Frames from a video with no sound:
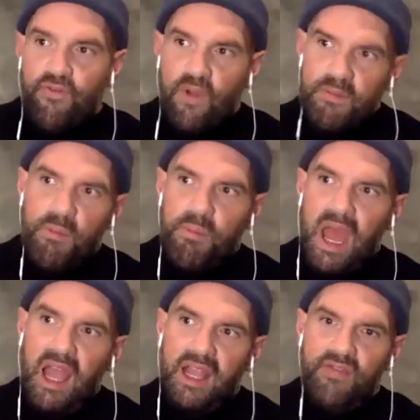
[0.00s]
from the
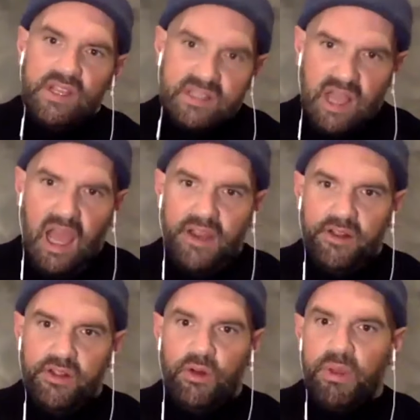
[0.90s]
back and the
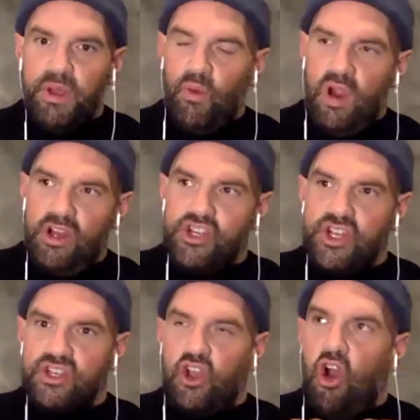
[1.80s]
side a little bit where it
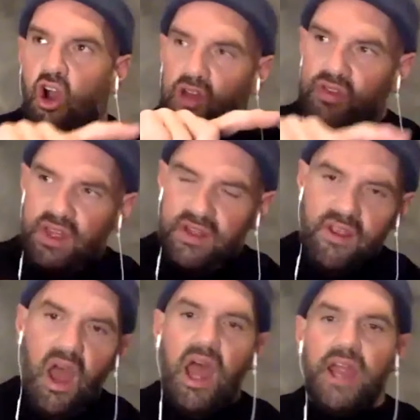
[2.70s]
just caught the
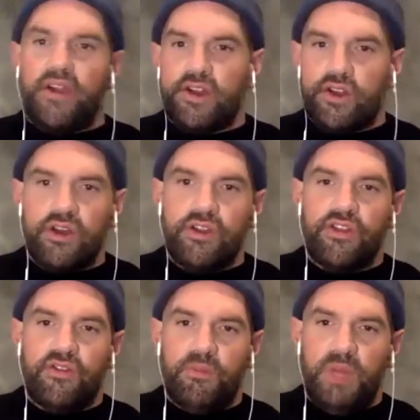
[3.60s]
entire
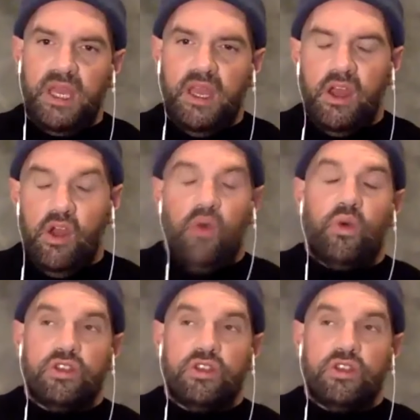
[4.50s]
girth of me mm-hmm.